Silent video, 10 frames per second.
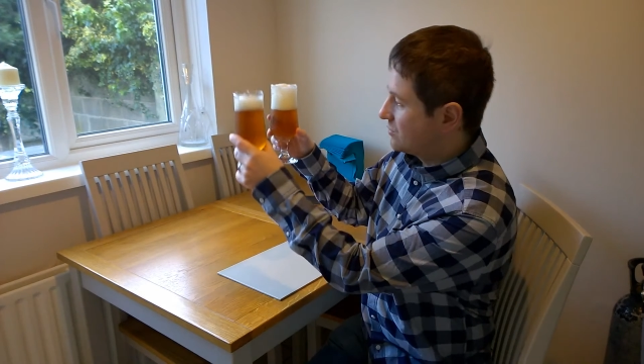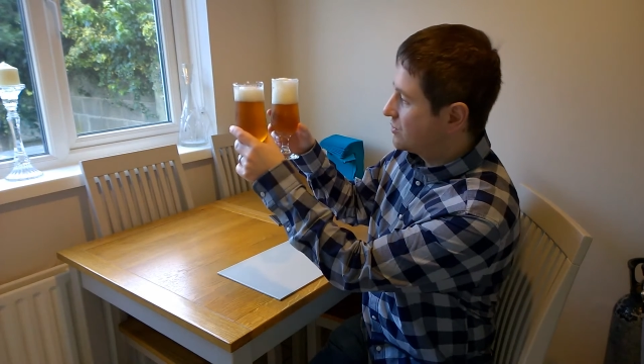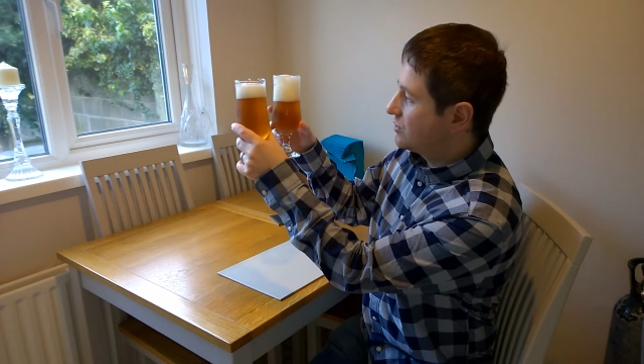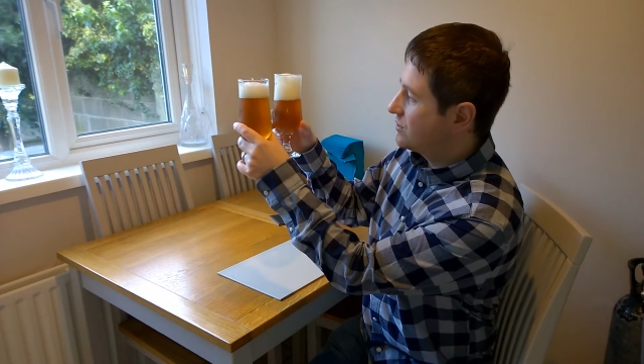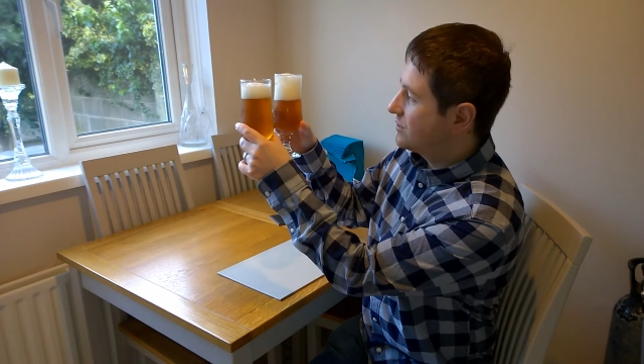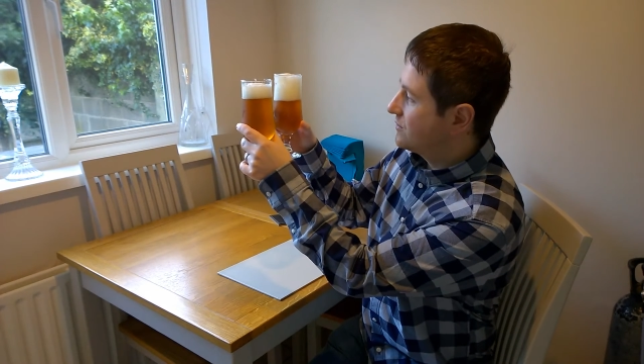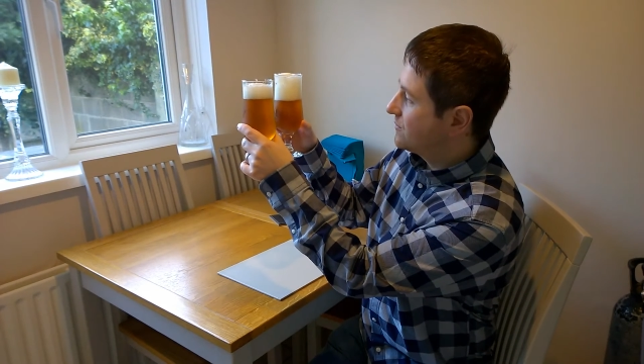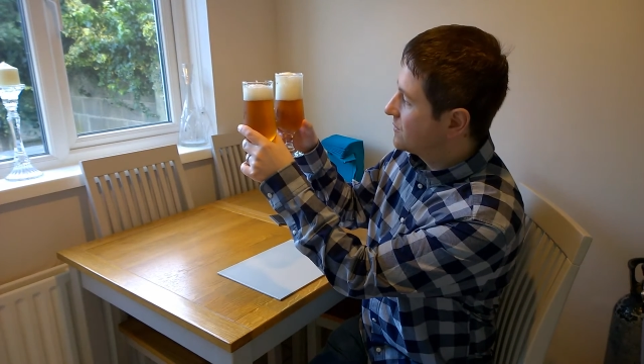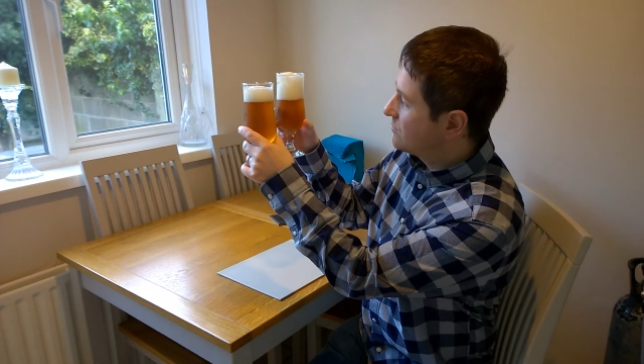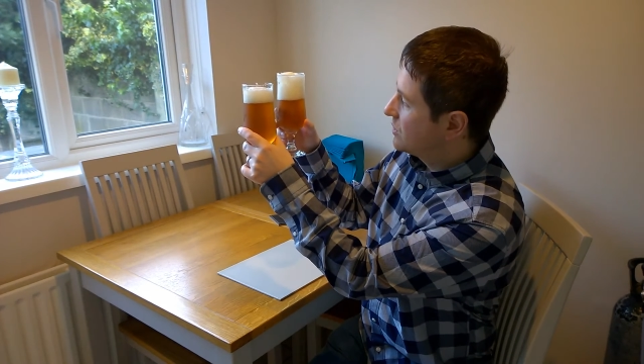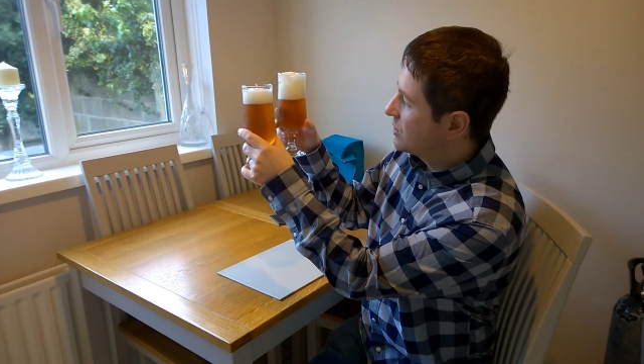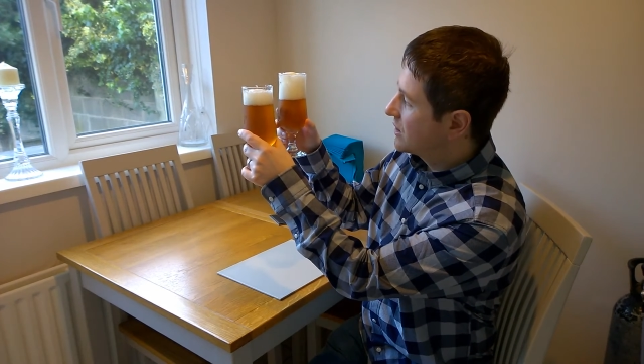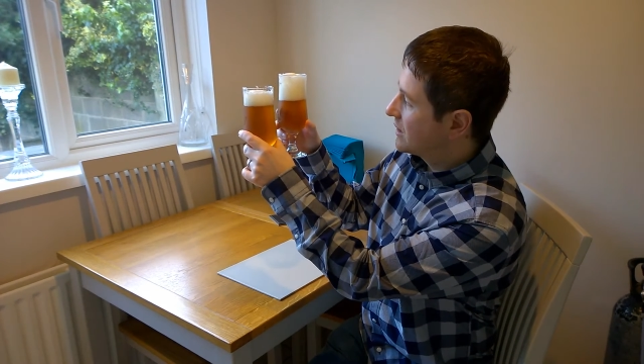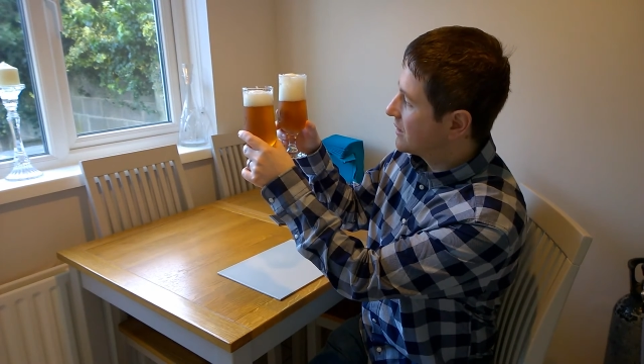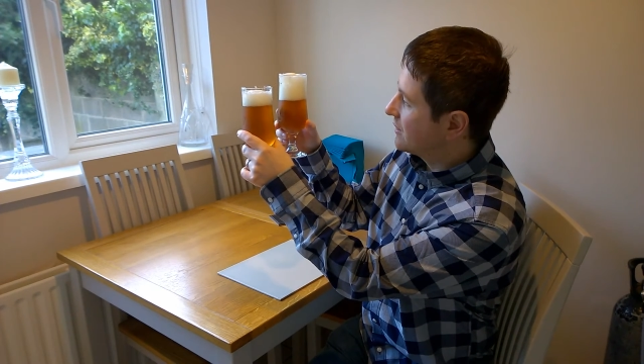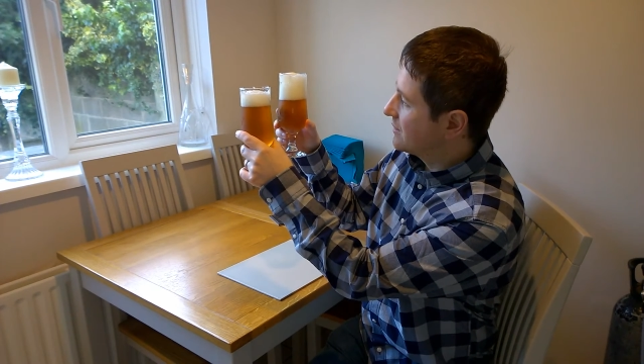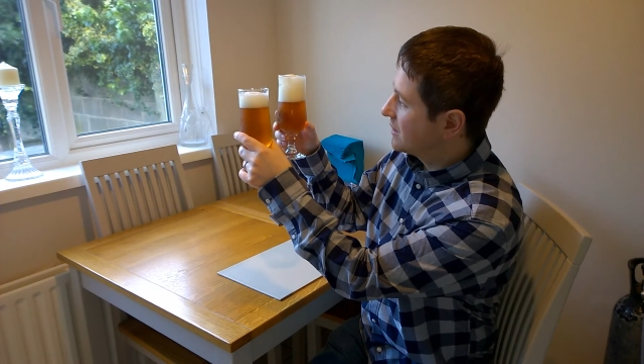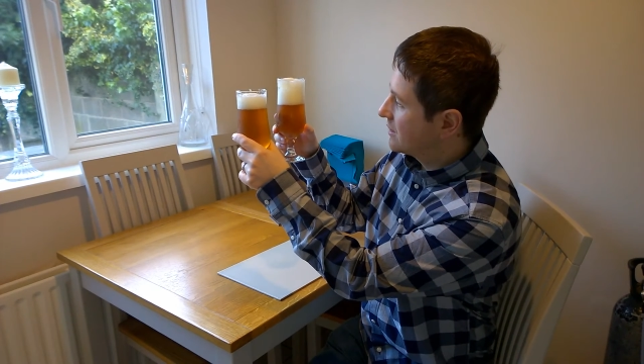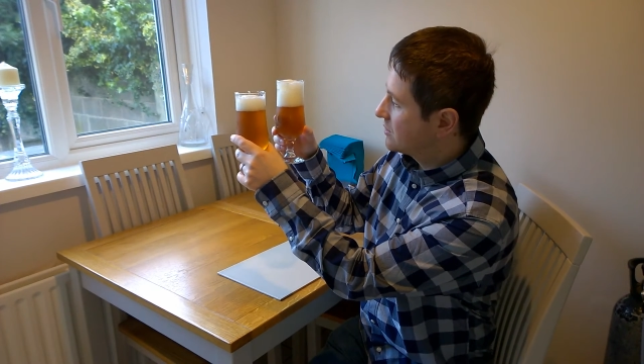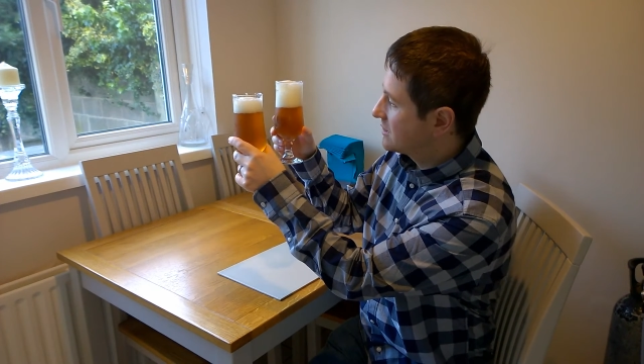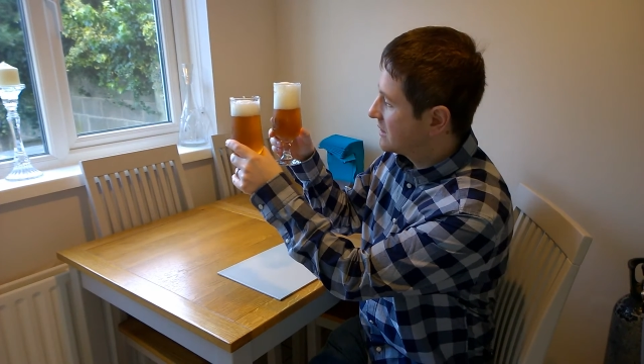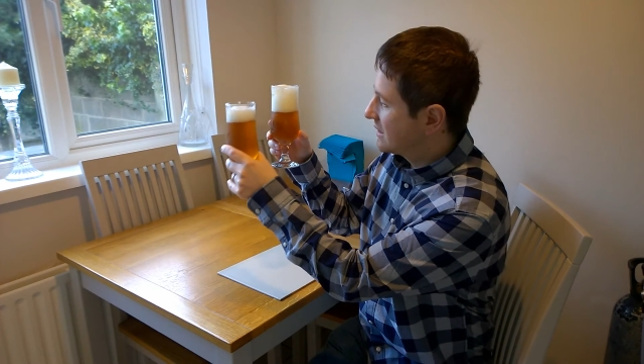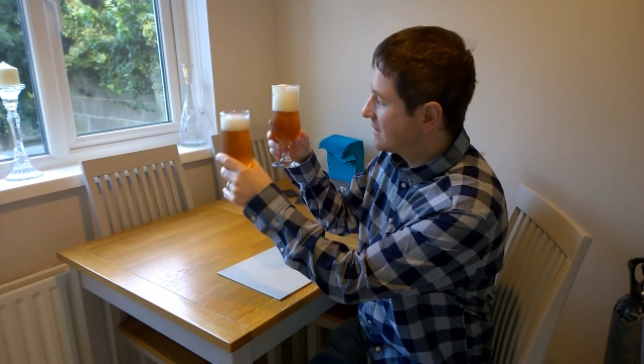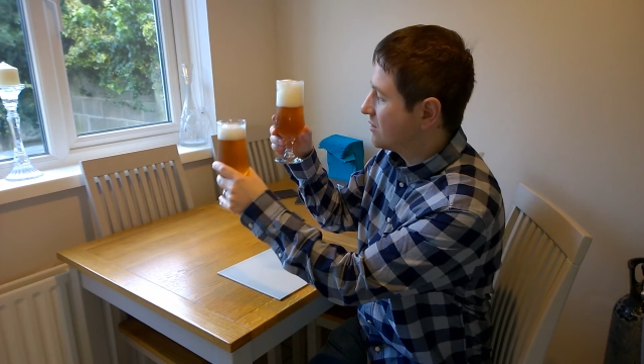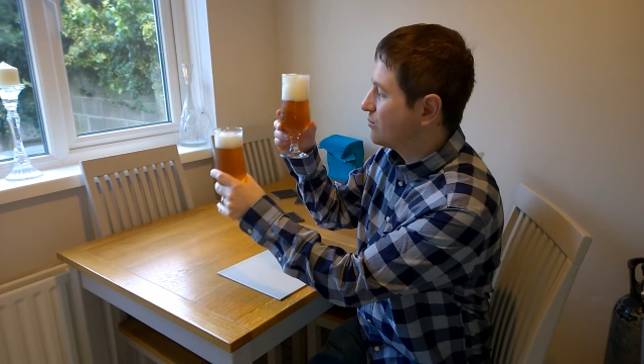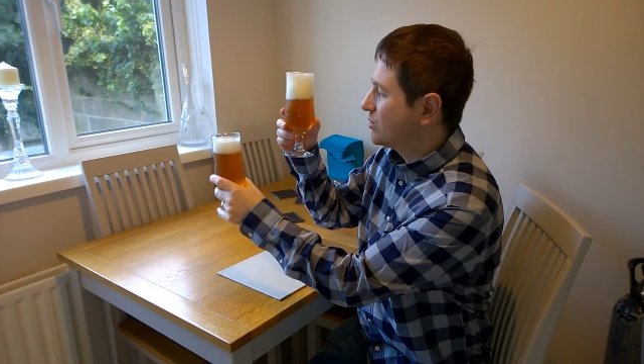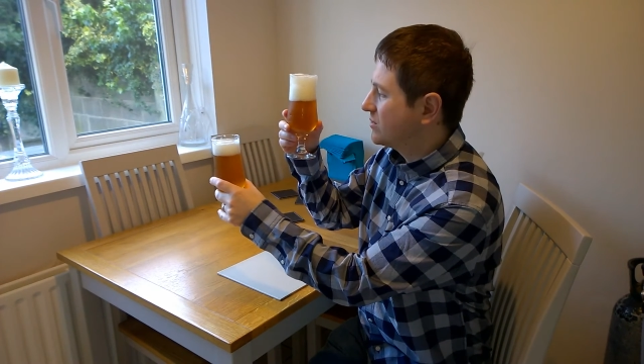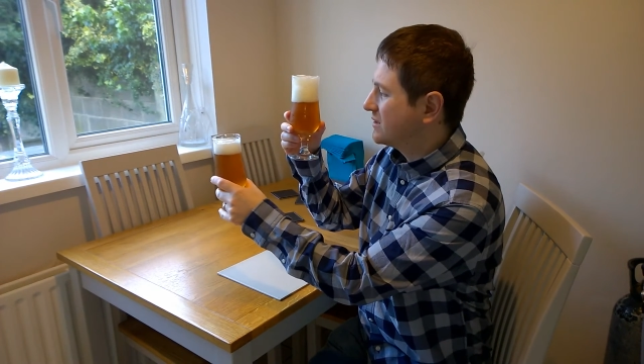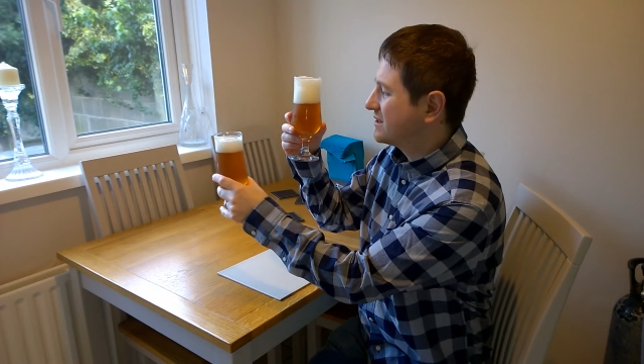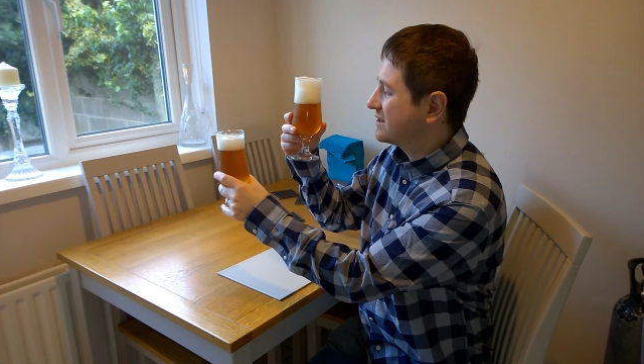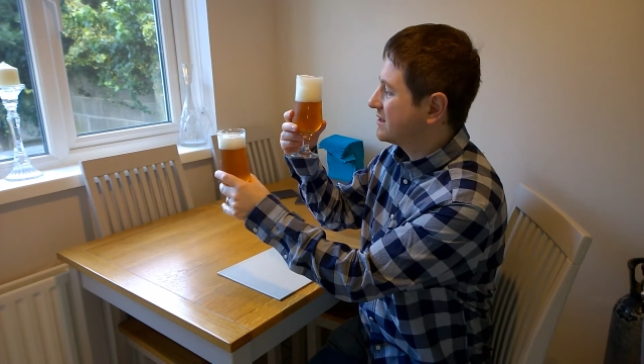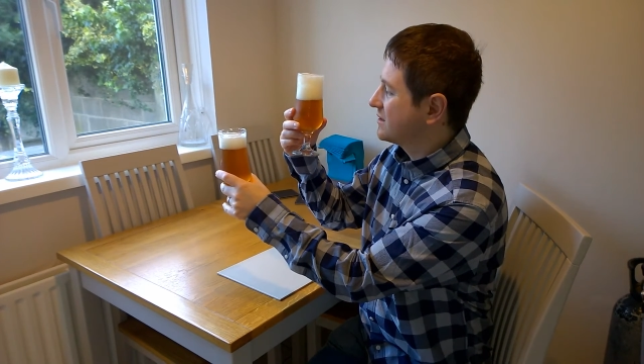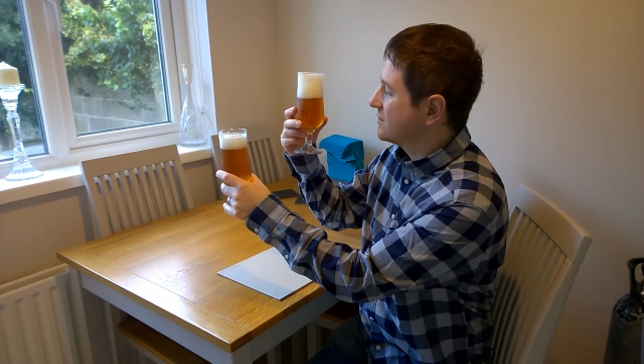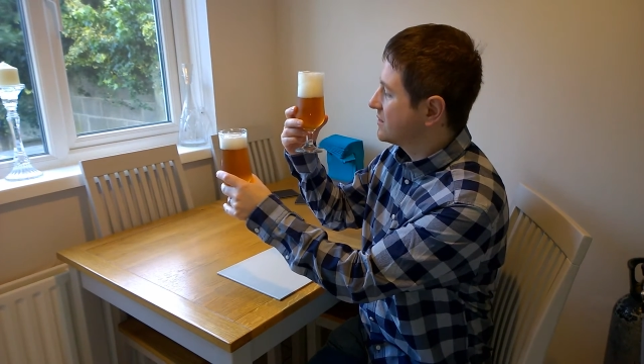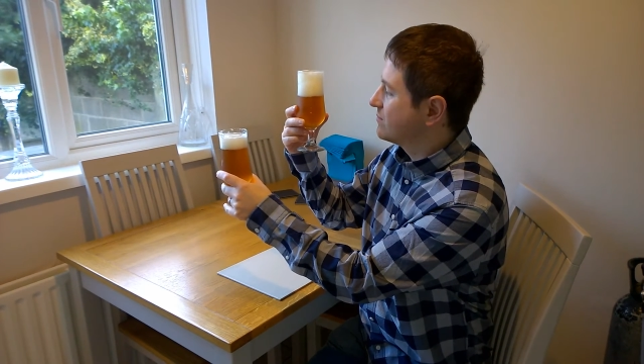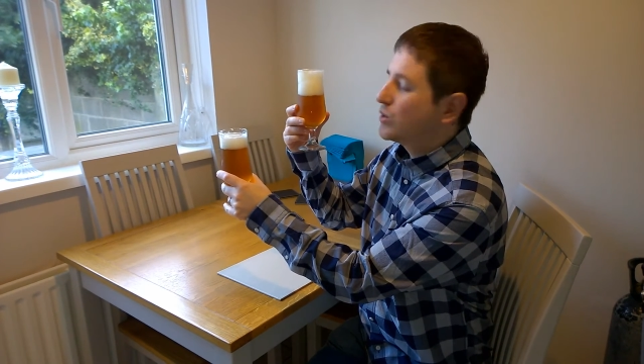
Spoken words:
just from looking at it, I would say that there are